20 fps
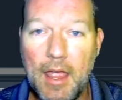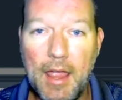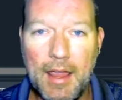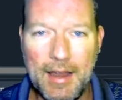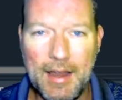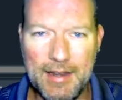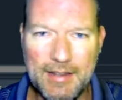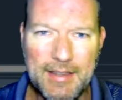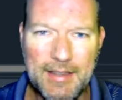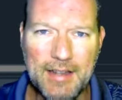
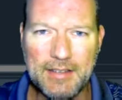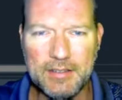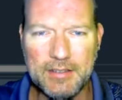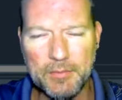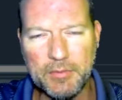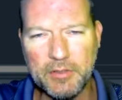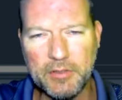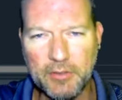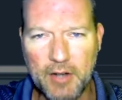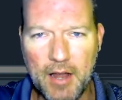And hit that
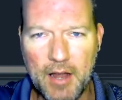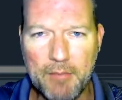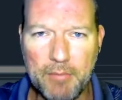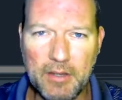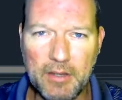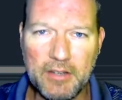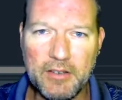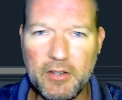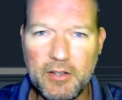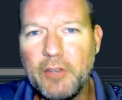subscribe
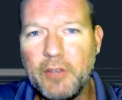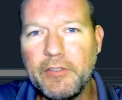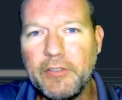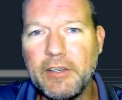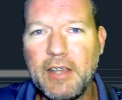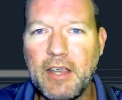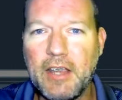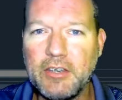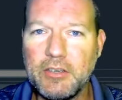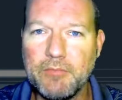button,
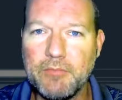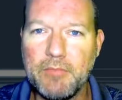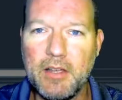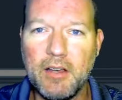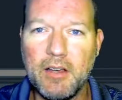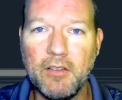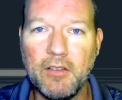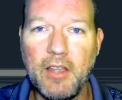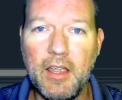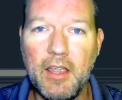notification
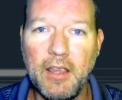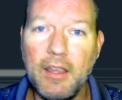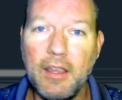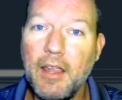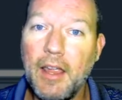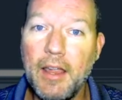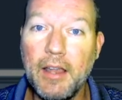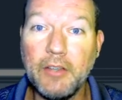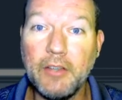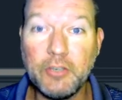bell,
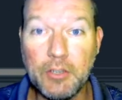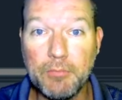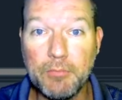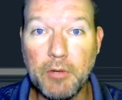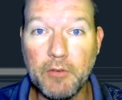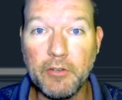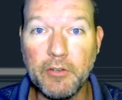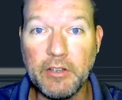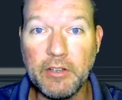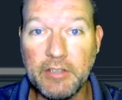and jump
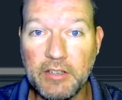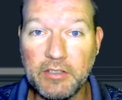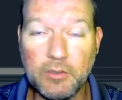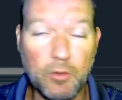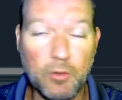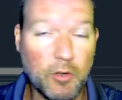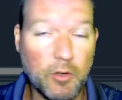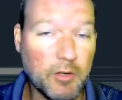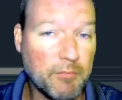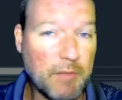over to
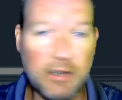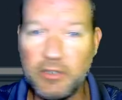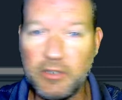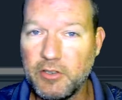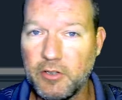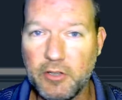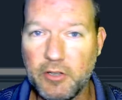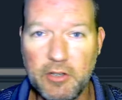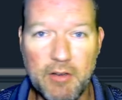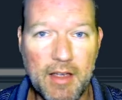Discord. Make
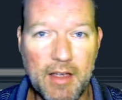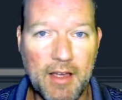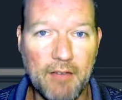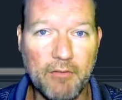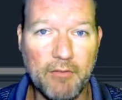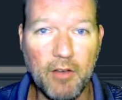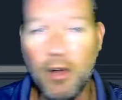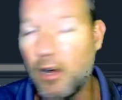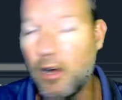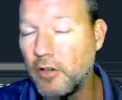sure you
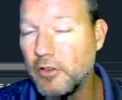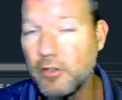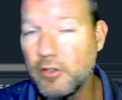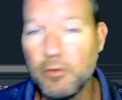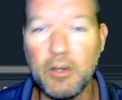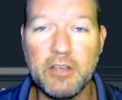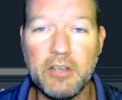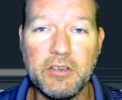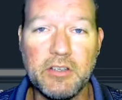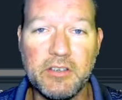have all your
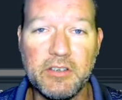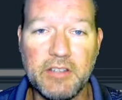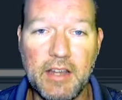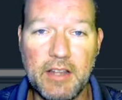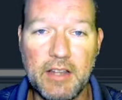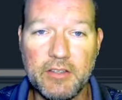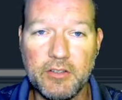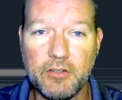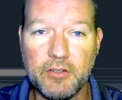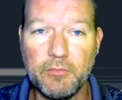questions
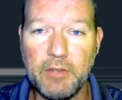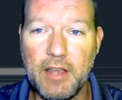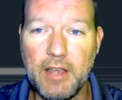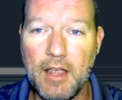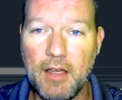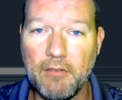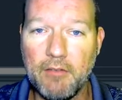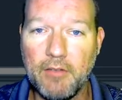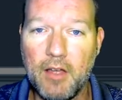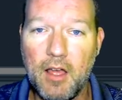answered. We
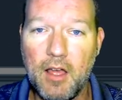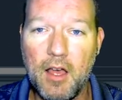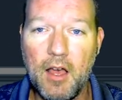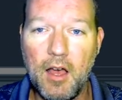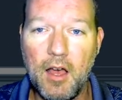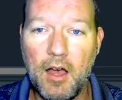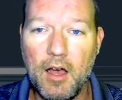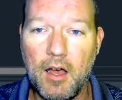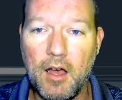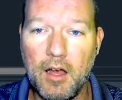have
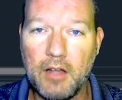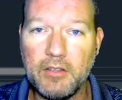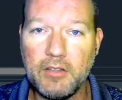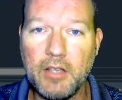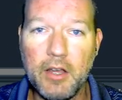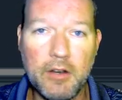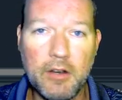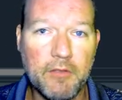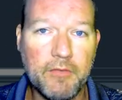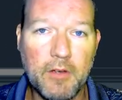a
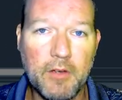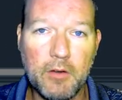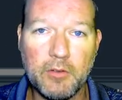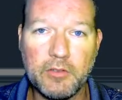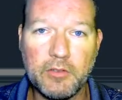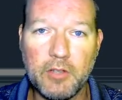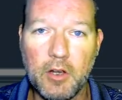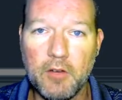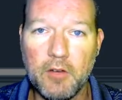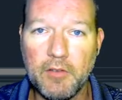ton of
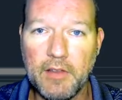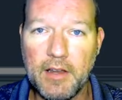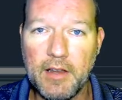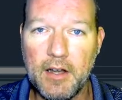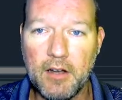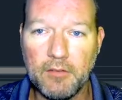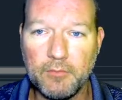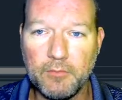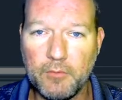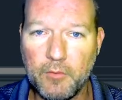folks over
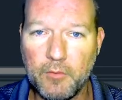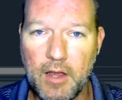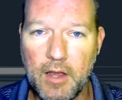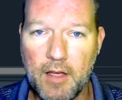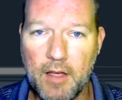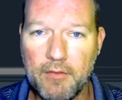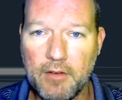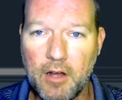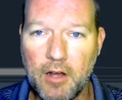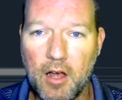there. We
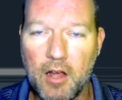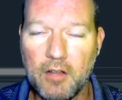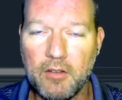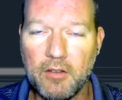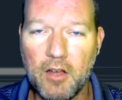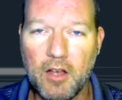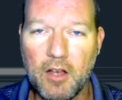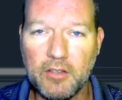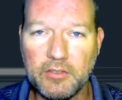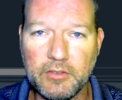have an aw
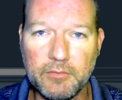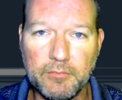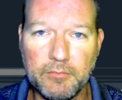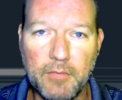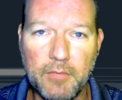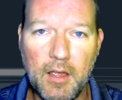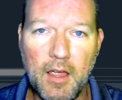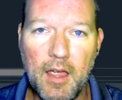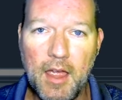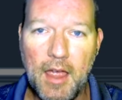awesome
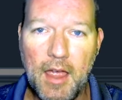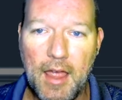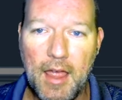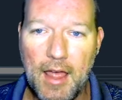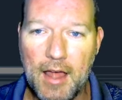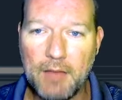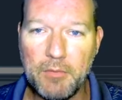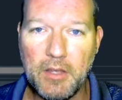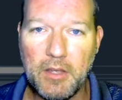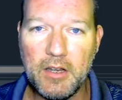
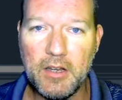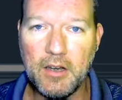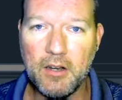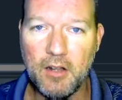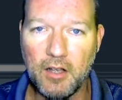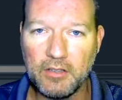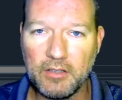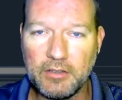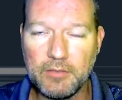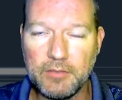admin and an
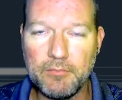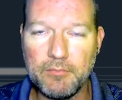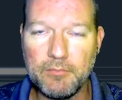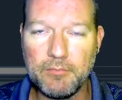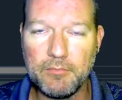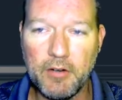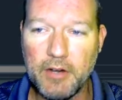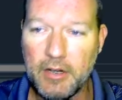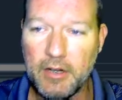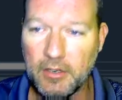awesome
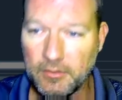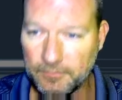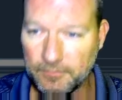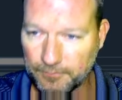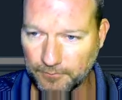moderator